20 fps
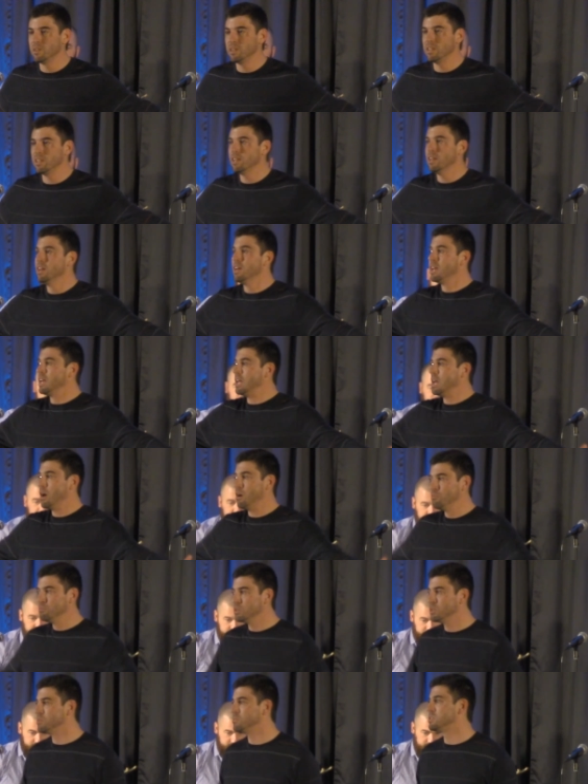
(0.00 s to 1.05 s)
He, he
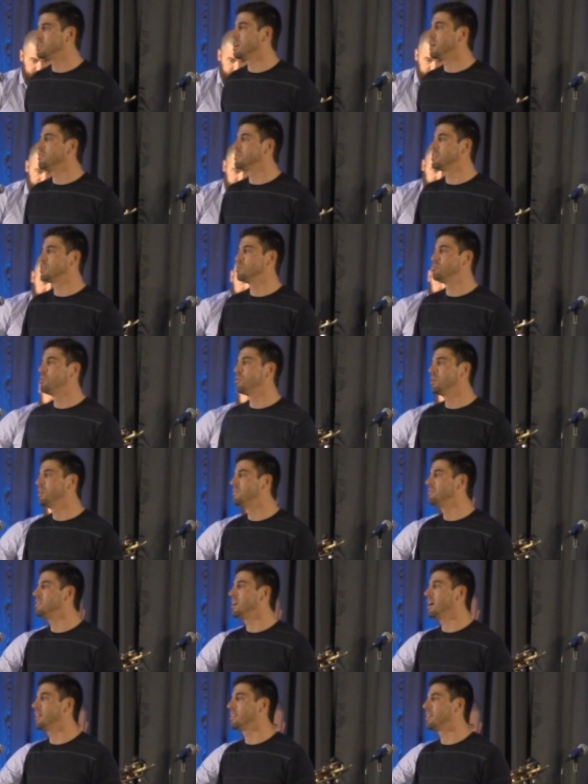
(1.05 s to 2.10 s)
humbled himself to the point of
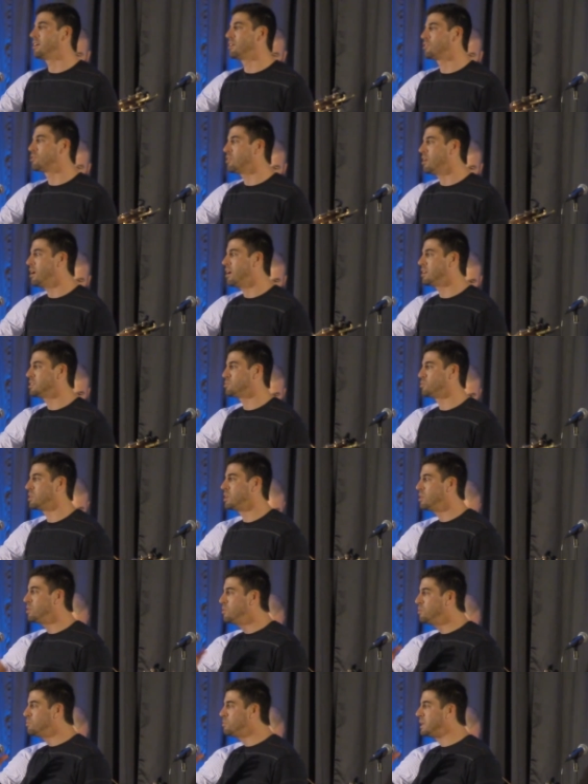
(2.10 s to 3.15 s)
death on a cross. When
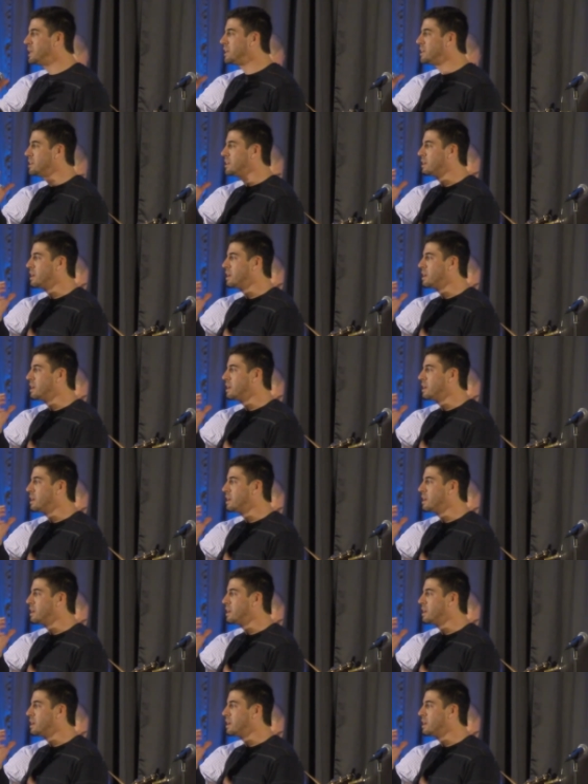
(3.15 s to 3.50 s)
you begin to